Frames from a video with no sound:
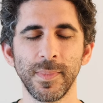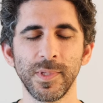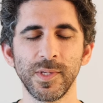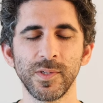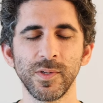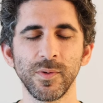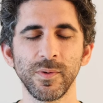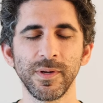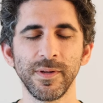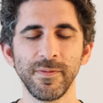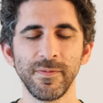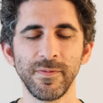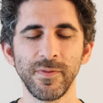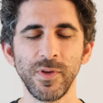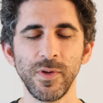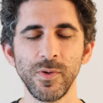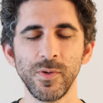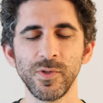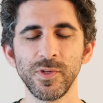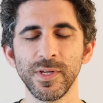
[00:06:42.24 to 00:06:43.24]
So
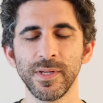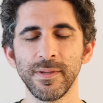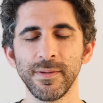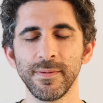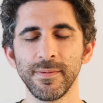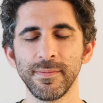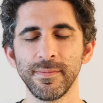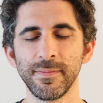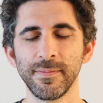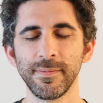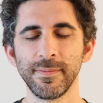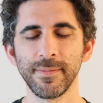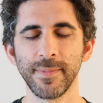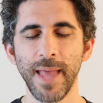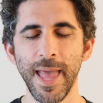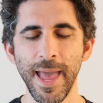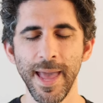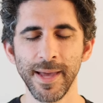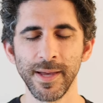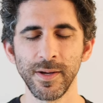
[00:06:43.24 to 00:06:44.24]
confusion,
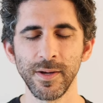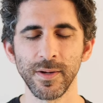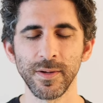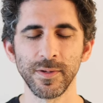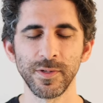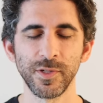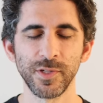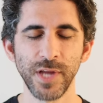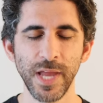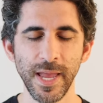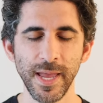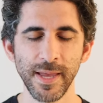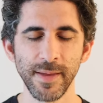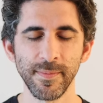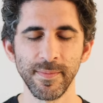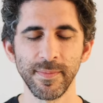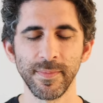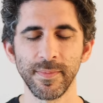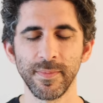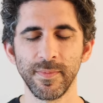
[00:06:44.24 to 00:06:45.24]
anger,
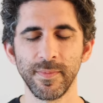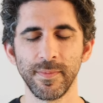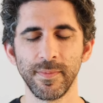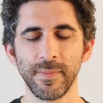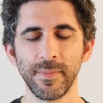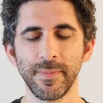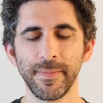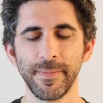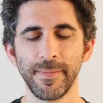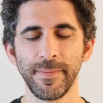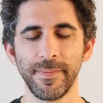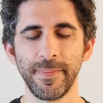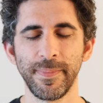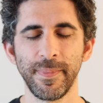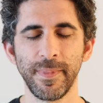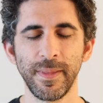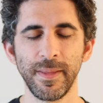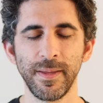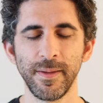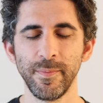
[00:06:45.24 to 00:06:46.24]
shame,
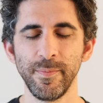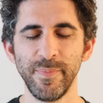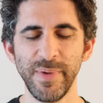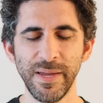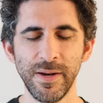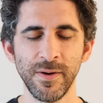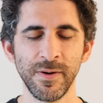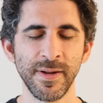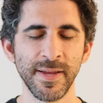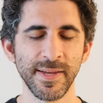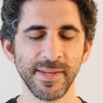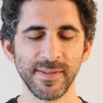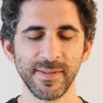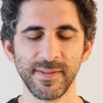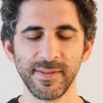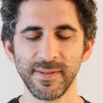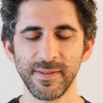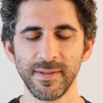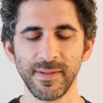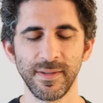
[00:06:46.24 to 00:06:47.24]

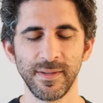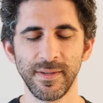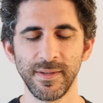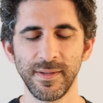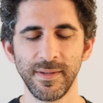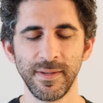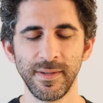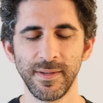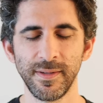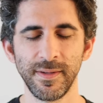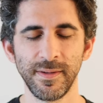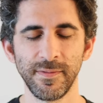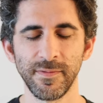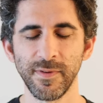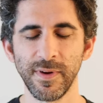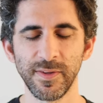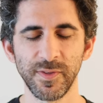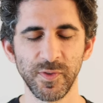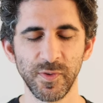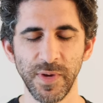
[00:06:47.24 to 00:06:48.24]
bitterness,
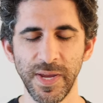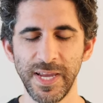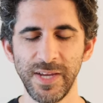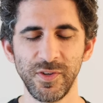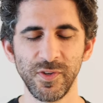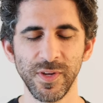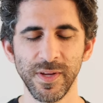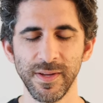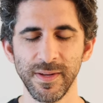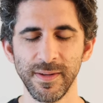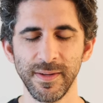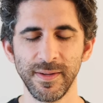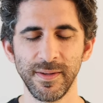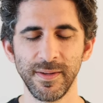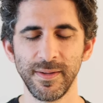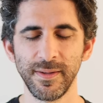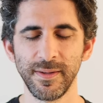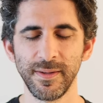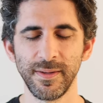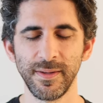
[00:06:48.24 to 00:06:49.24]
frustration,
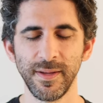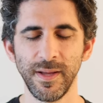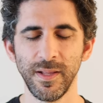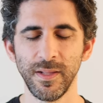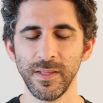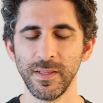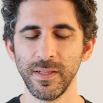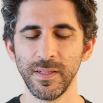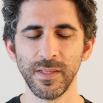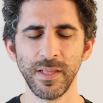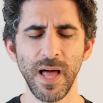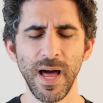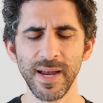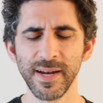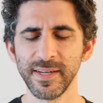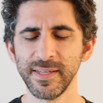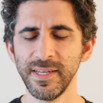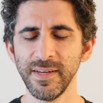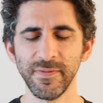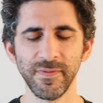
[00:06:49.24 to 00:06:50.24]
a lot
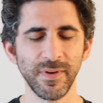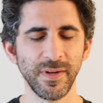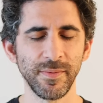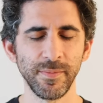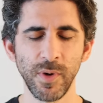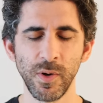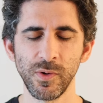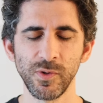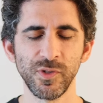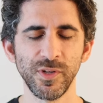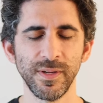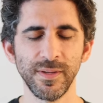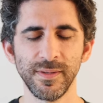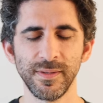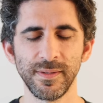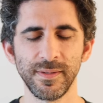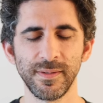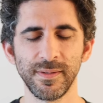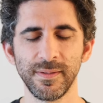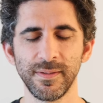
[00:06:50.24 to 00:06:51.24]
of different
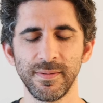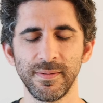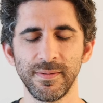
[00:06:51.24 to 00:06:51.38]
emotions